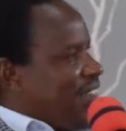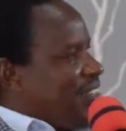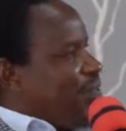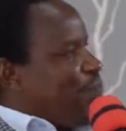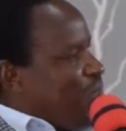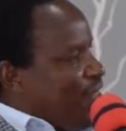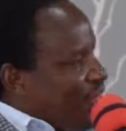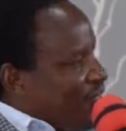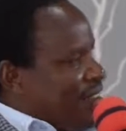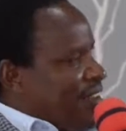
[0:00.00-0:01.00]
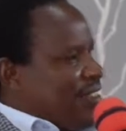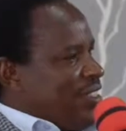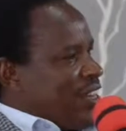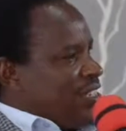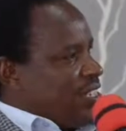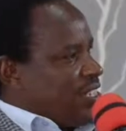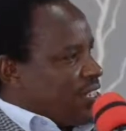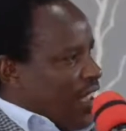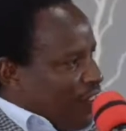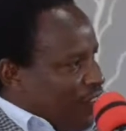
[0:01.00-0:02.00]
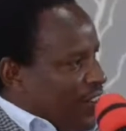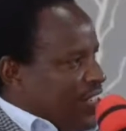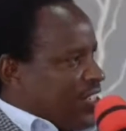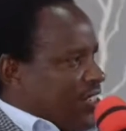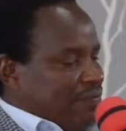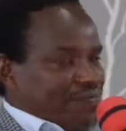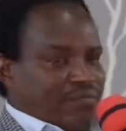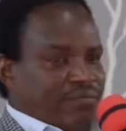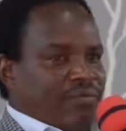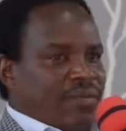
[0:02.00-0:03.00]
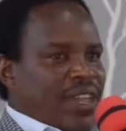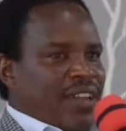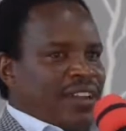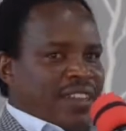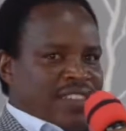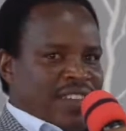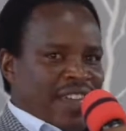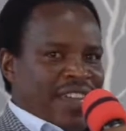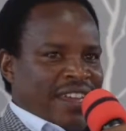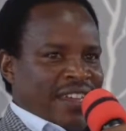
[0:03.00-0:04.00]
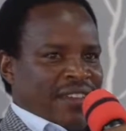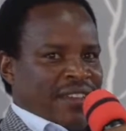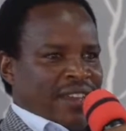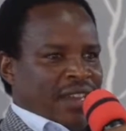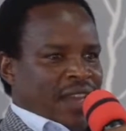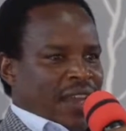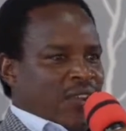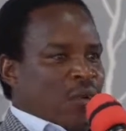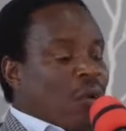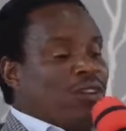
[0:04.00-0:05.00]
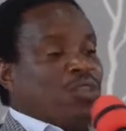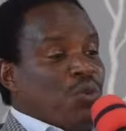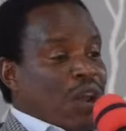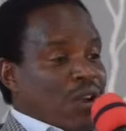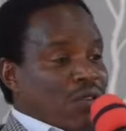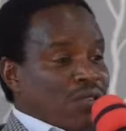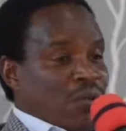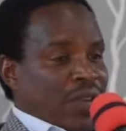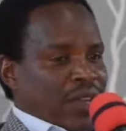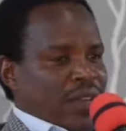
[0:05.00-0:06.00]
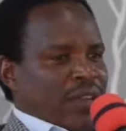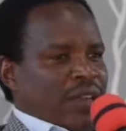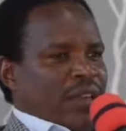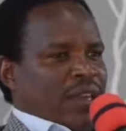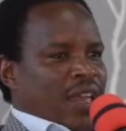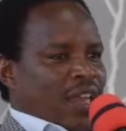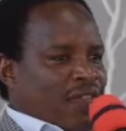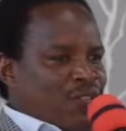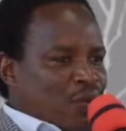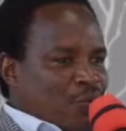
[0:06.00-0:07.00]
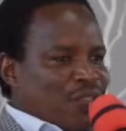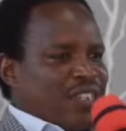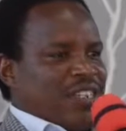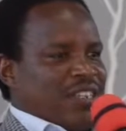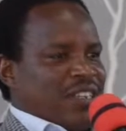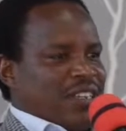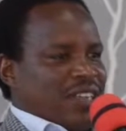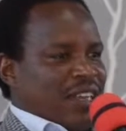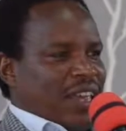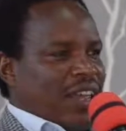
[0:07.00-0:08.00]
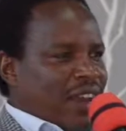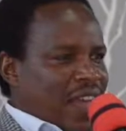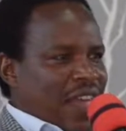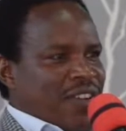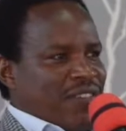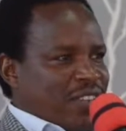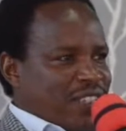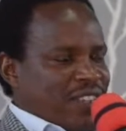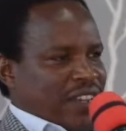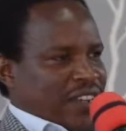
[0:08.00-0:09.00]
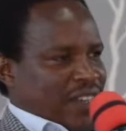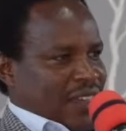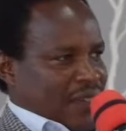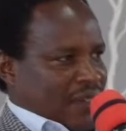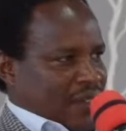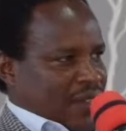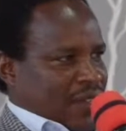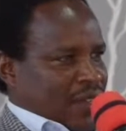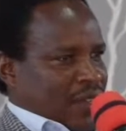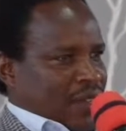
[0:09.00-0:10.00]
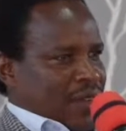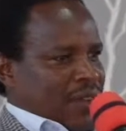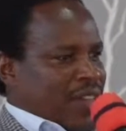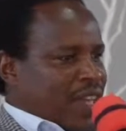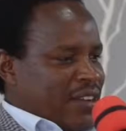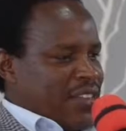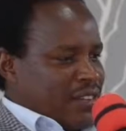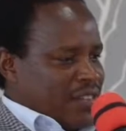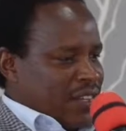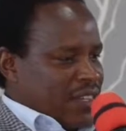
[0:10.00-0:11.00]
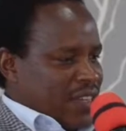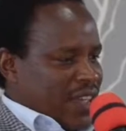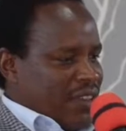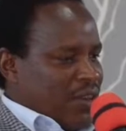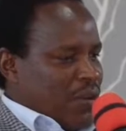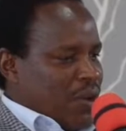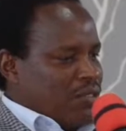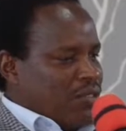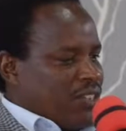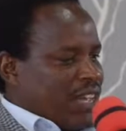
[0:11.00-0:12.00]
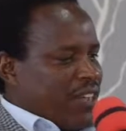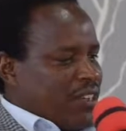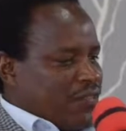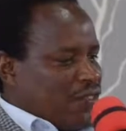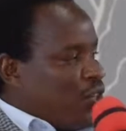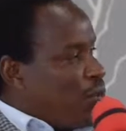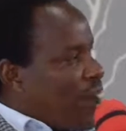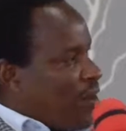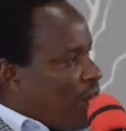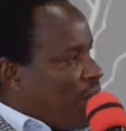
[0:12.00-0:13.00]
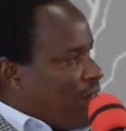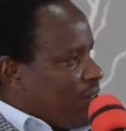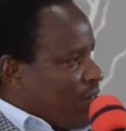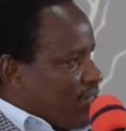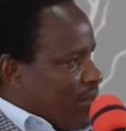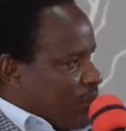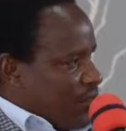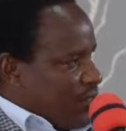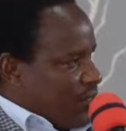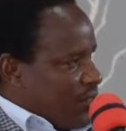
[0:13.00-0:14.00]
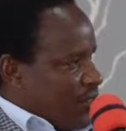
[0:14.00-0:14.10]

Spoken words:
that me, that selfish desire, and you want your own way. If you put it in every sector, there are resources, and you want to take it for your own consumption.